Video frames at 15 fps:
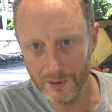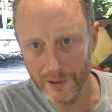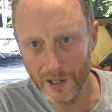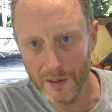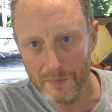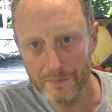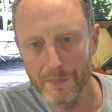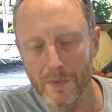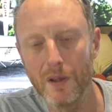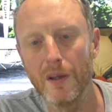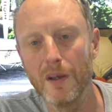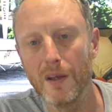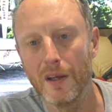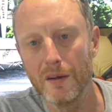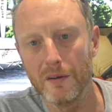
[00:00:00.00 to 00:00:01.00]
Okay,
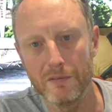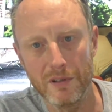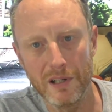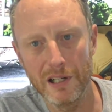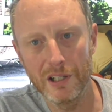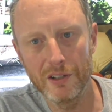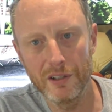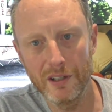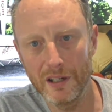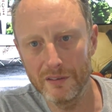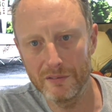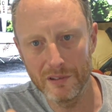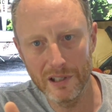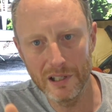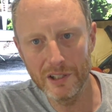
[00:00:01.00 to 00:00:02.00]
really
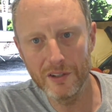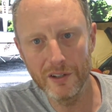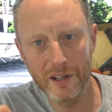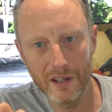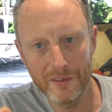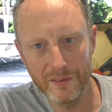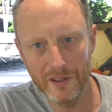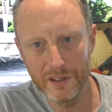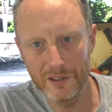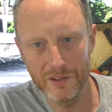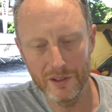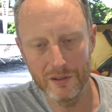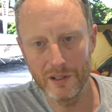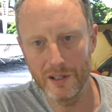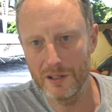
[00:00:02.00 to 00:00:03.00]
good idea
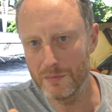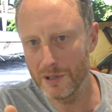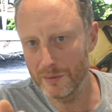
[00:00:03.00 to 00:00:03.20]
to do that.